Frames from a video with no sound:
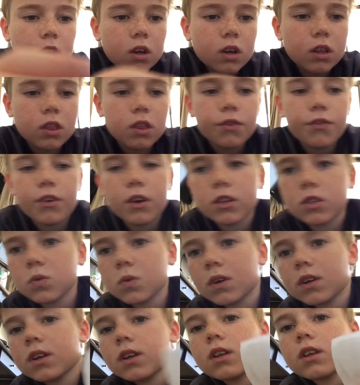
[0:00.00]
In the first
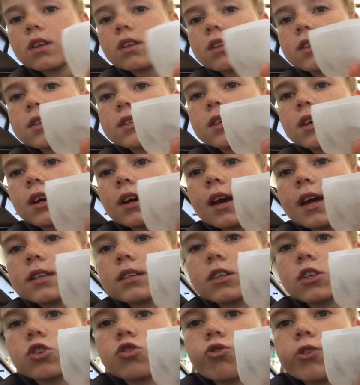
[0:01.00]
one, this guy has a
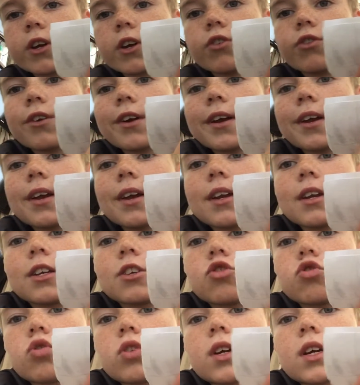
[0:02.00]
shrink ray and
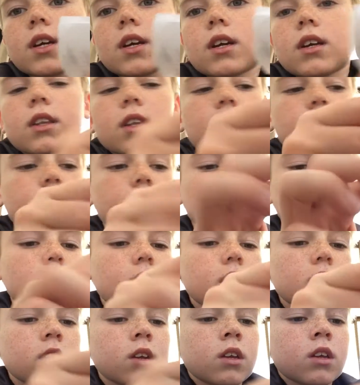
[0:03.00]
he's shrinking the other
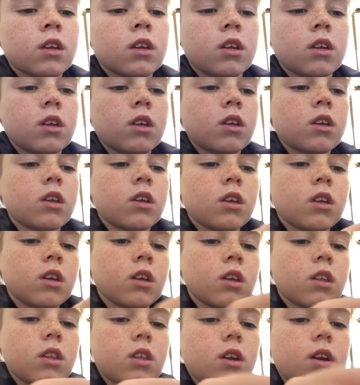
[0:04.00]
guy.
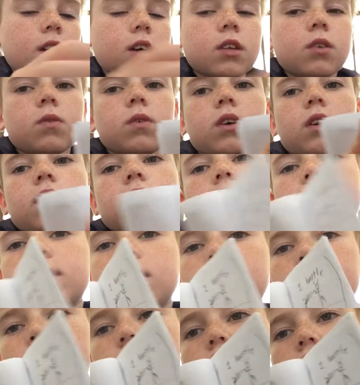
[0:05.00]
The next one, he's
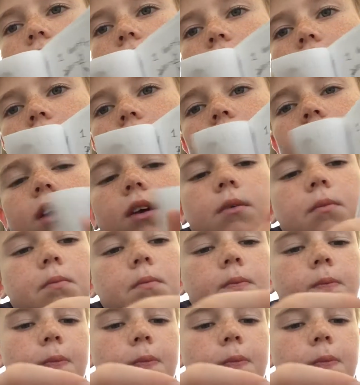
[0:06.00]
still shrinking him.